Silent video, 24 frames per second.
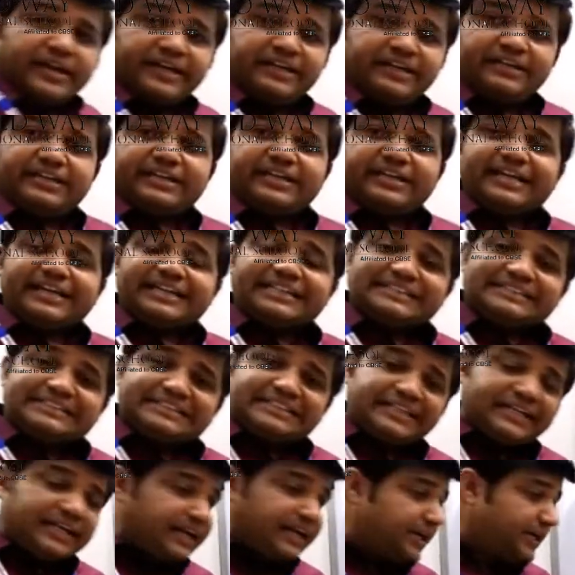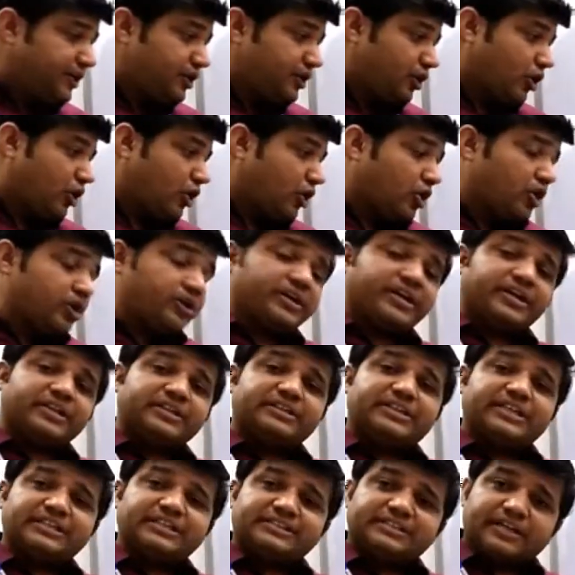it incident
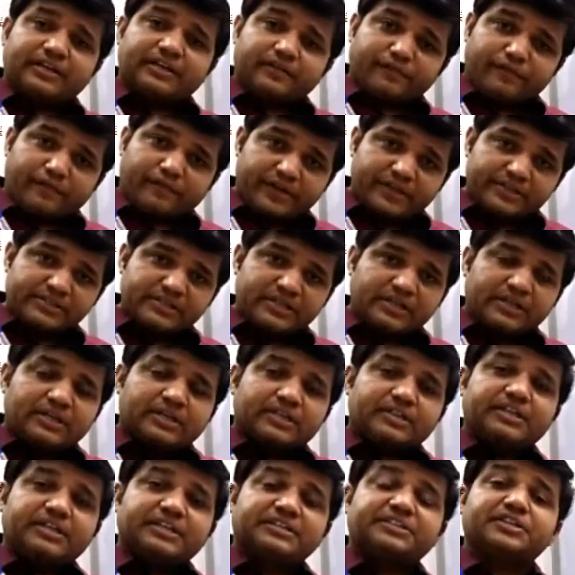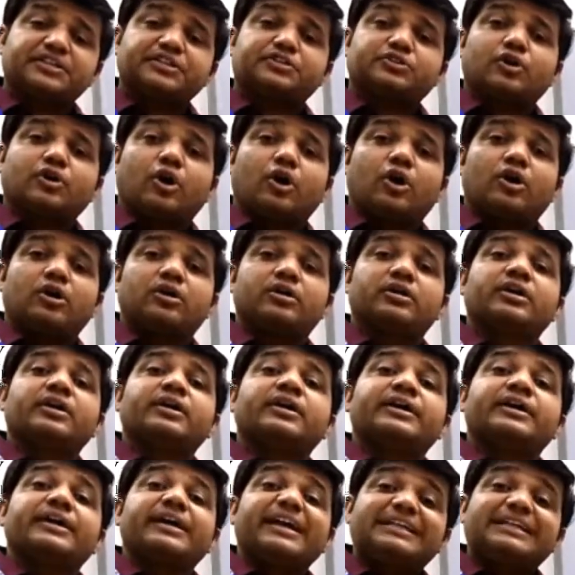on this surface, this is
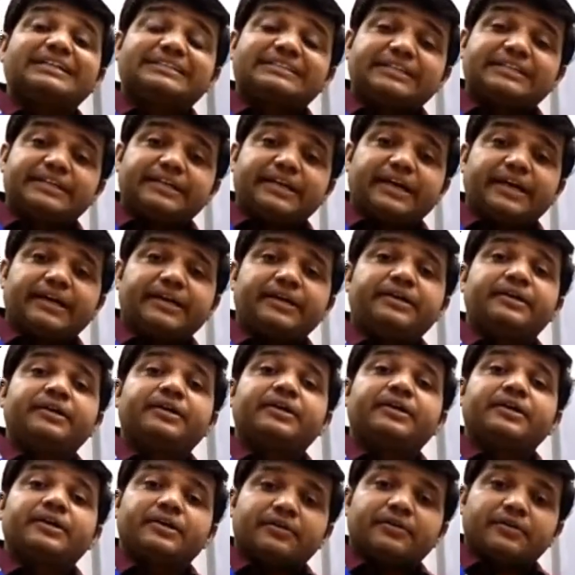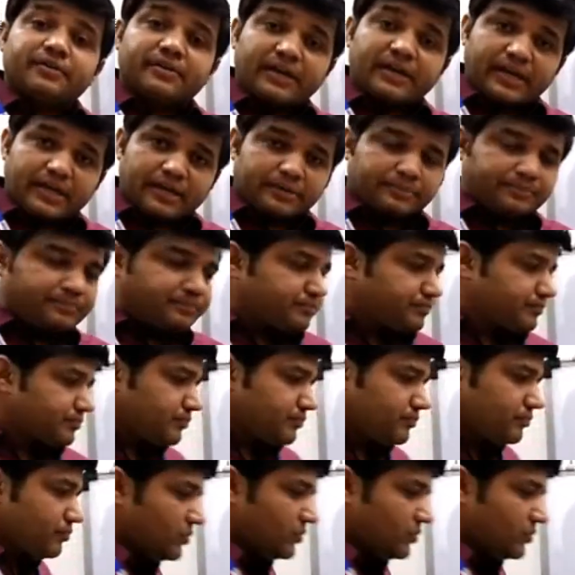called incident ray.